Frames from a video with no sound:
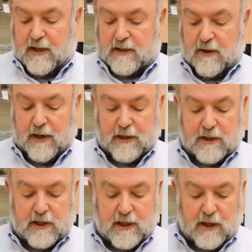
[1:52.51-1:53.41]
So I'm going to
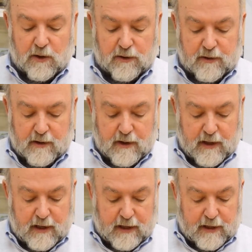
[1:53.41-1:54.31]
turn it on,
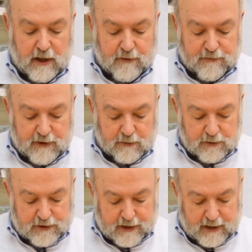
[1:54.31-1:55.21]
and hopefully
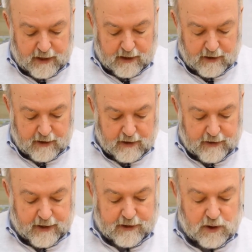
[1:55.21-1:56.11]
we'll see
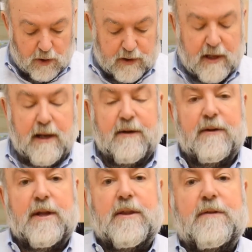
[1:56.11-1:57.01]
that it's gone.
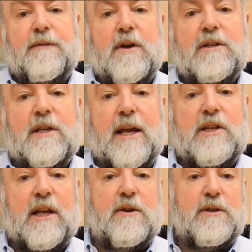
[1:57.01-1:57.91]
The first stage
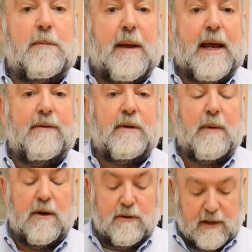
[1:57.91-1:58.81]
it goes into pairing
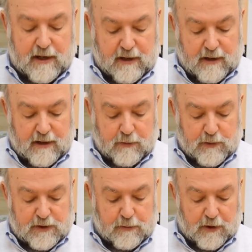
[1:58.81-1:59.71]
mode,
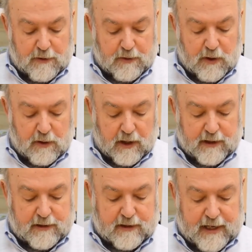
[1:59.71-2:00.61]
which has got the blue light.